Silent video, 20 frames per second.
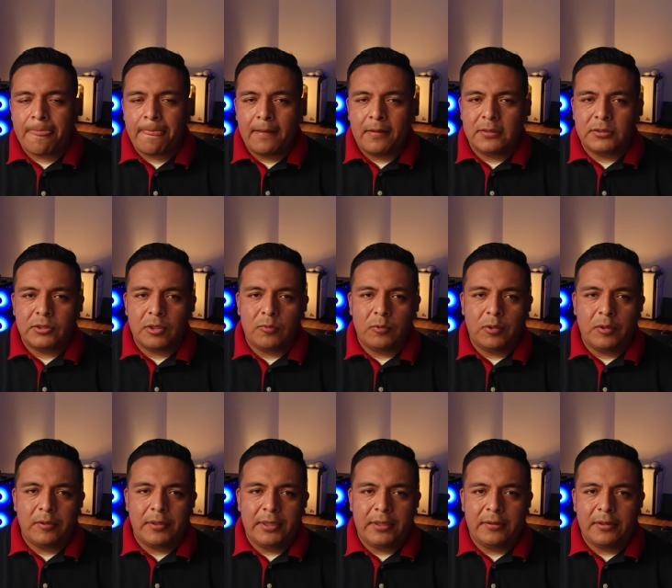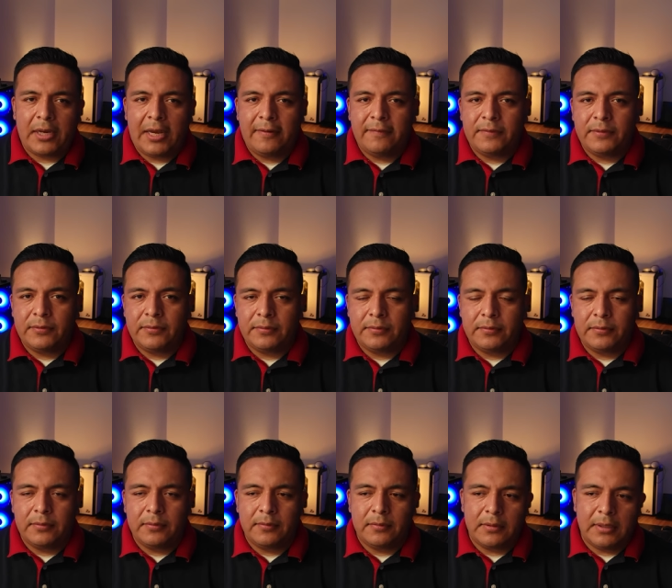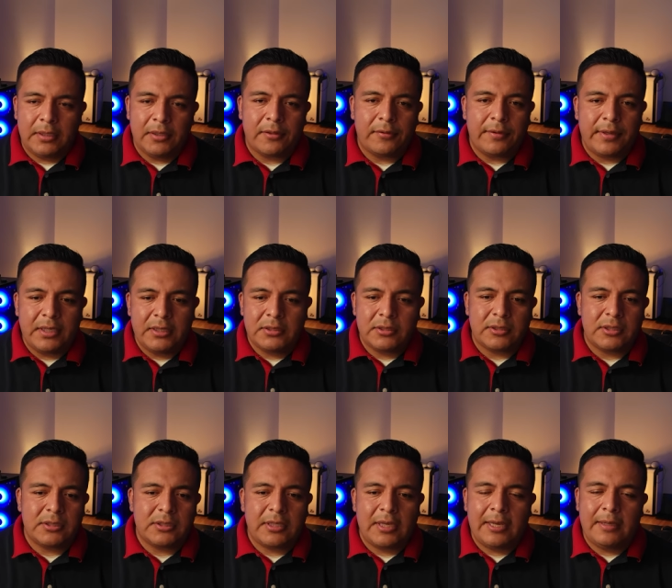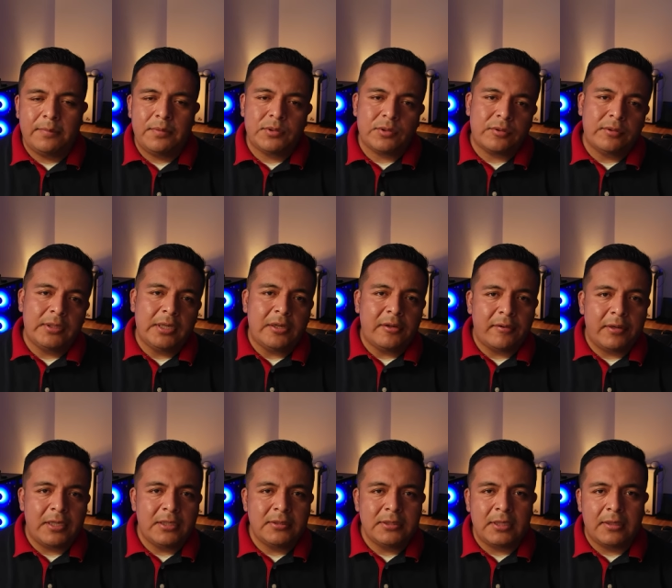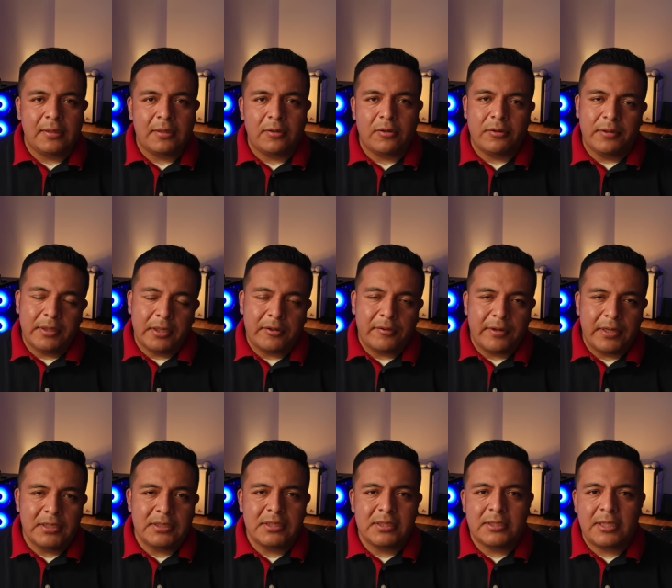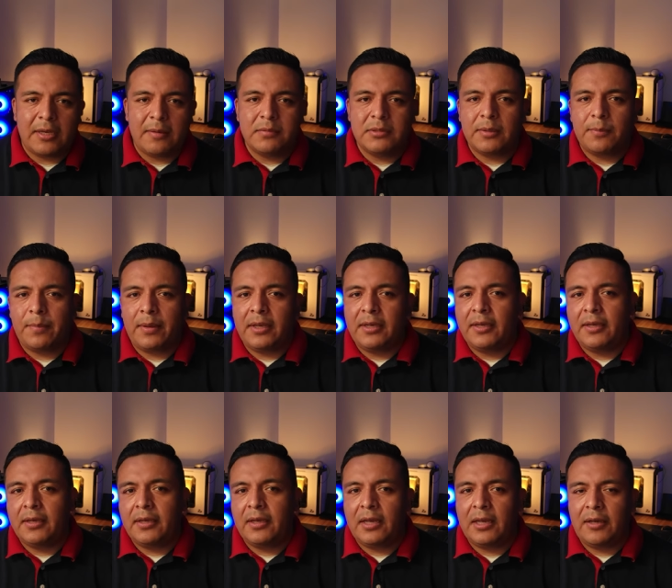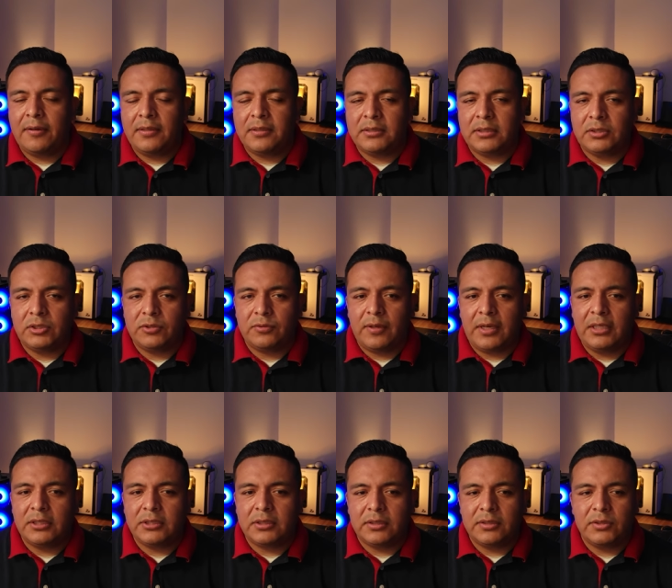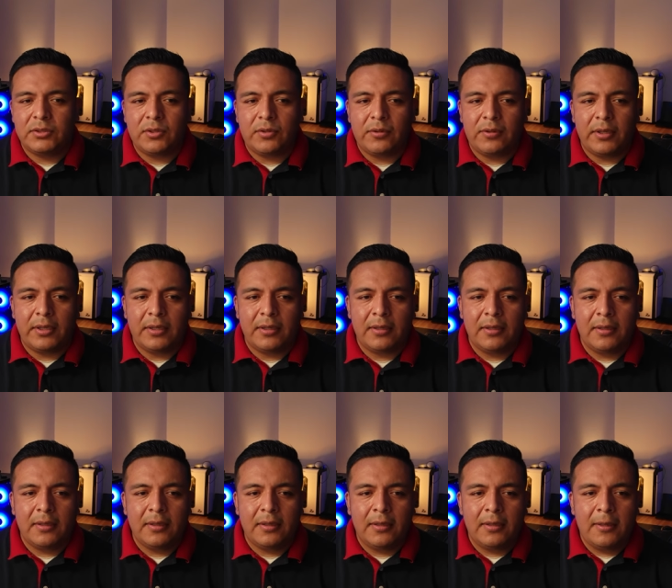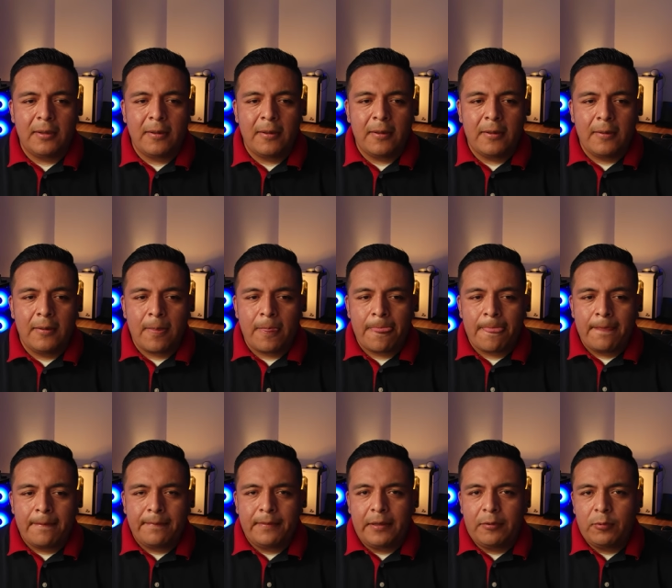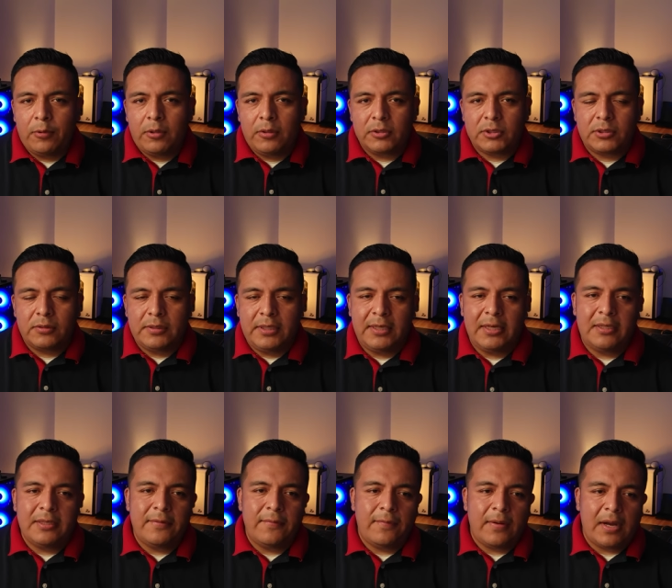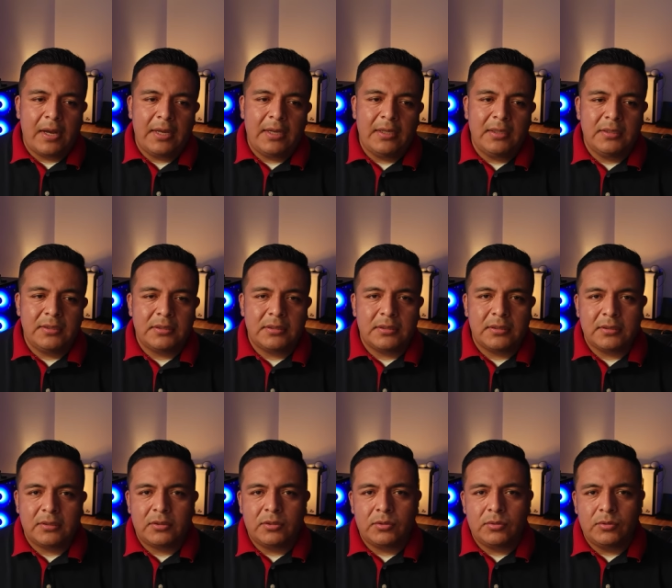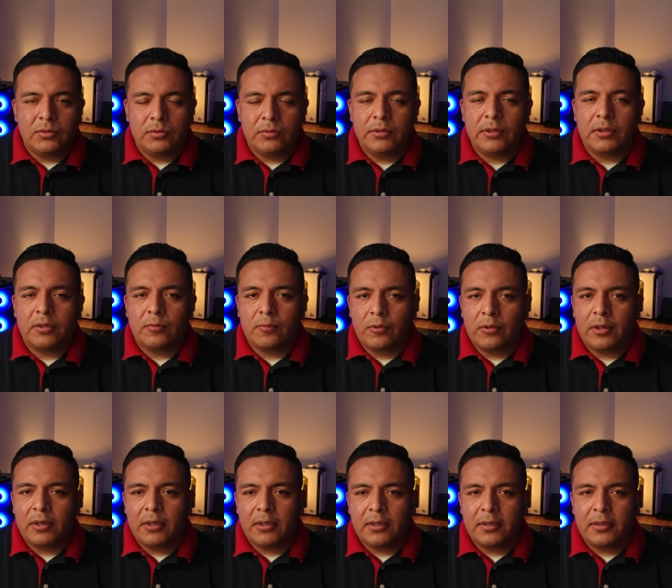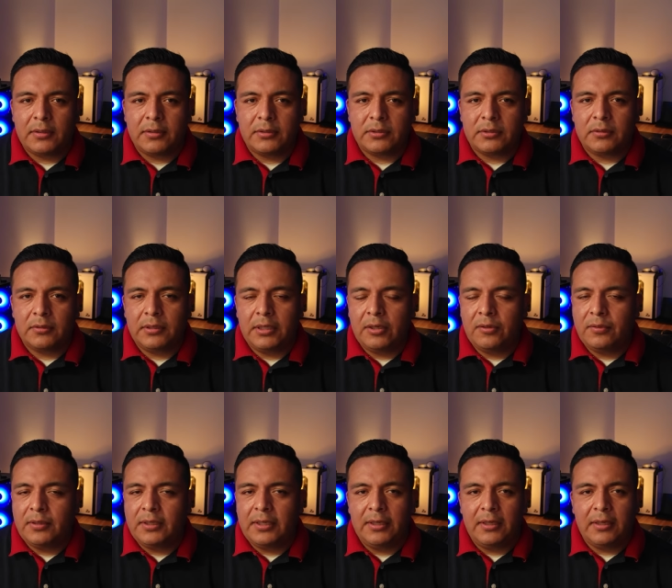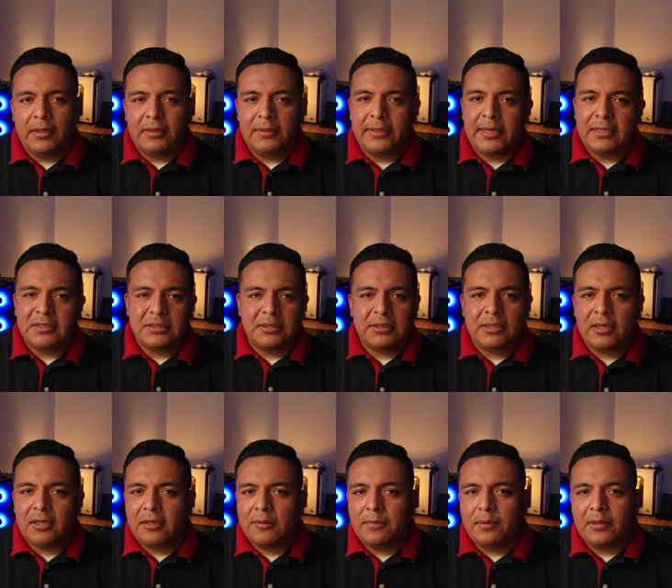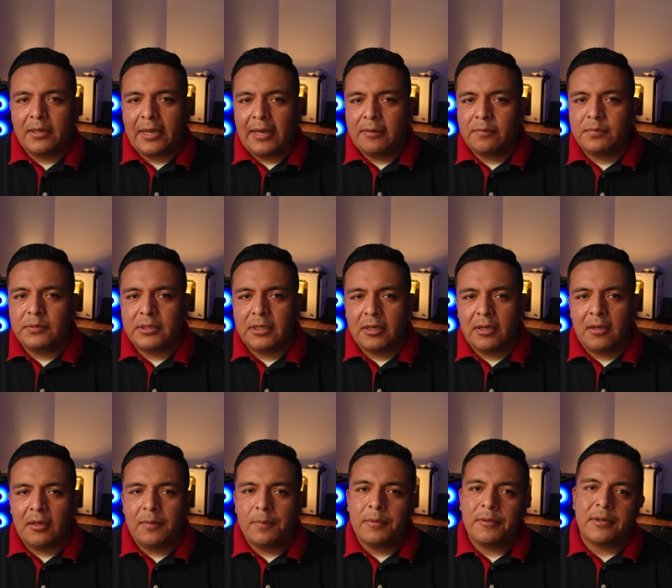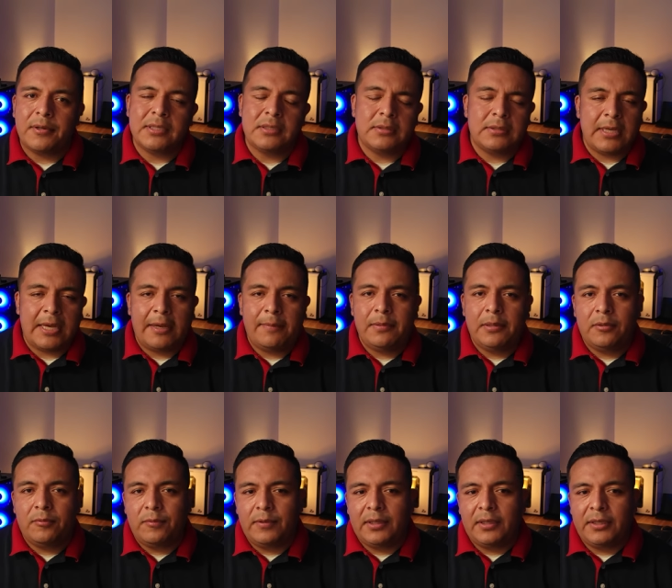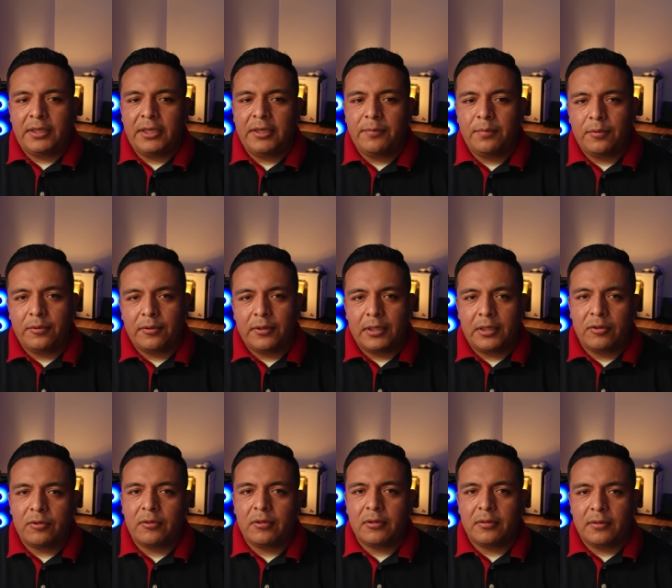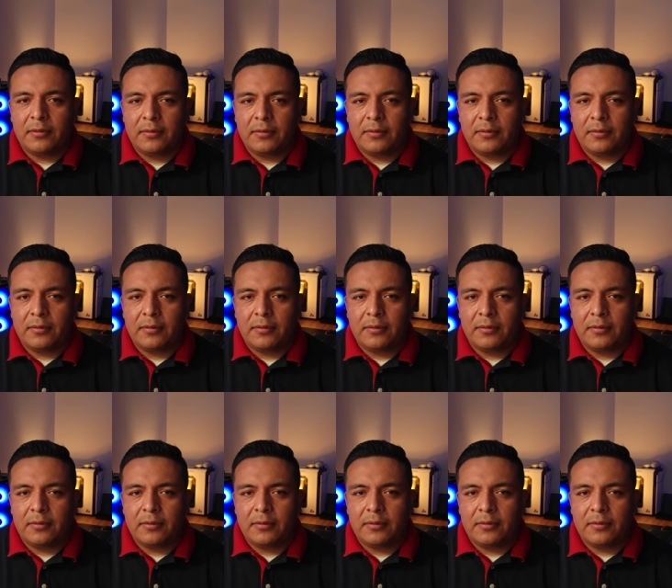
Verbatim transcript: So we'll either have to increase their steps or decrease the steps depending on how the situation is going. They will also need a device to do their work, so they'll need a desktop, a laptop, or a tablet with a keyboard in order